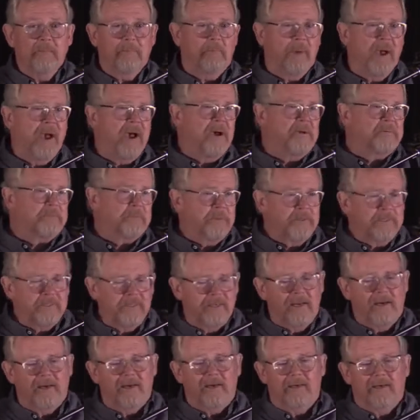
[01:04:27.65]
About what
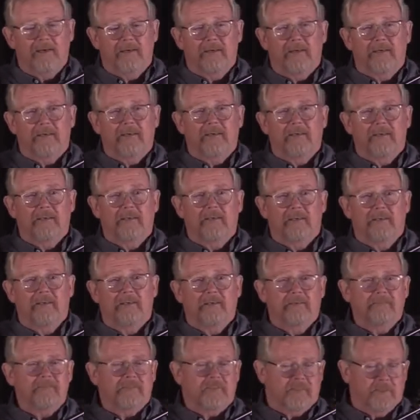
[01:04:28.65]

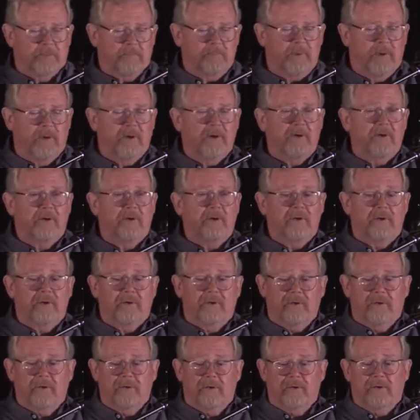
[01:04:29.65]
love's
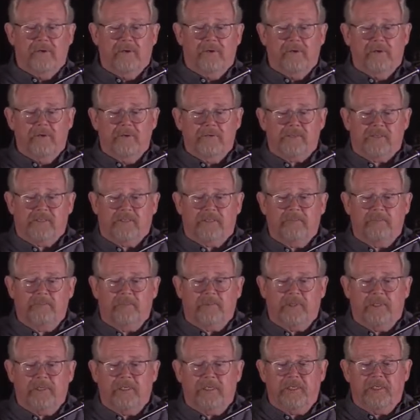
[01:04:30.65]
supposed to
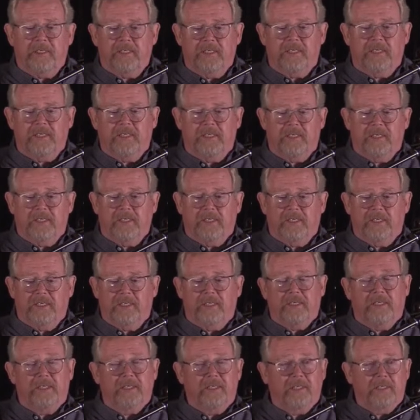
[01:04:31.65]

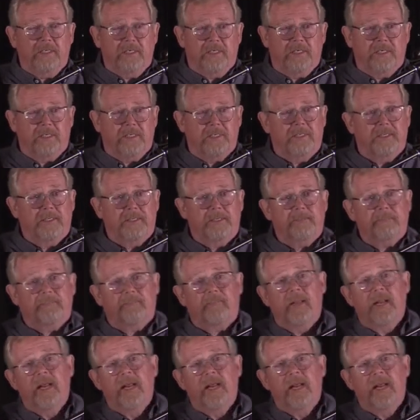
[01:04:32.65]
be.